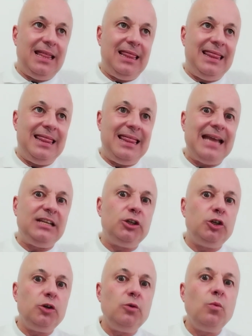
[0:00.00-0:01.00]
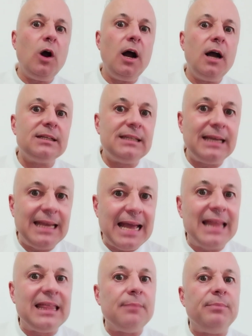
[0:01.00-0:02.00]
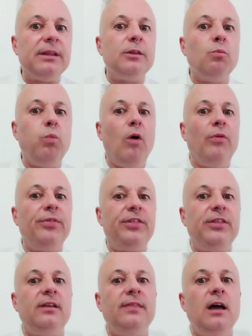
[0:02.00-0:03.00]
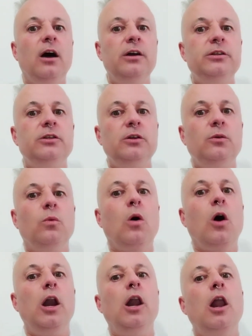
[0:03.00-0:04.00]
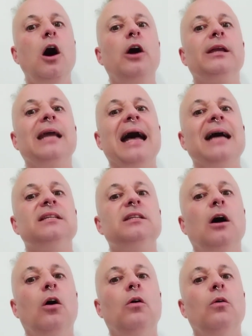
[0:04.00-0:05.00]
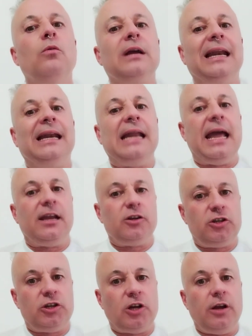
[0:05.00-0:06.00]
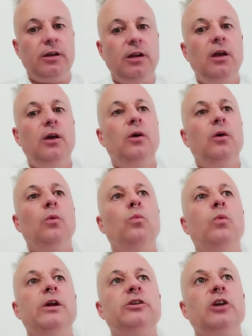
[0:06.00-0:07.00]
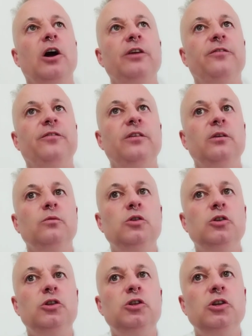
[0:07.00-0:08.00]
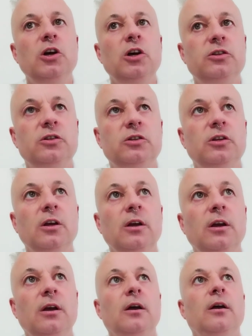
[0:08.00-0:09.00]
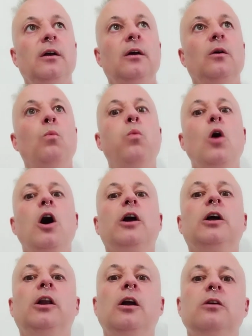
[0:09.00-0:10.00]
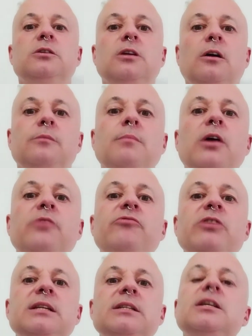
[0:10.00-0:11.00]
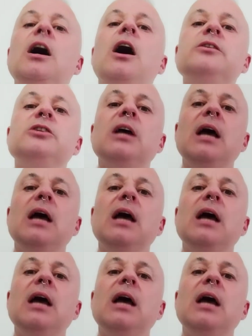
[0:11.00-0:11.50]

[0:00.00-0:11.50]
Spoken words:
They do work together, but the one thing that I do quite like as a whole collection, which I feel does work alongside my research,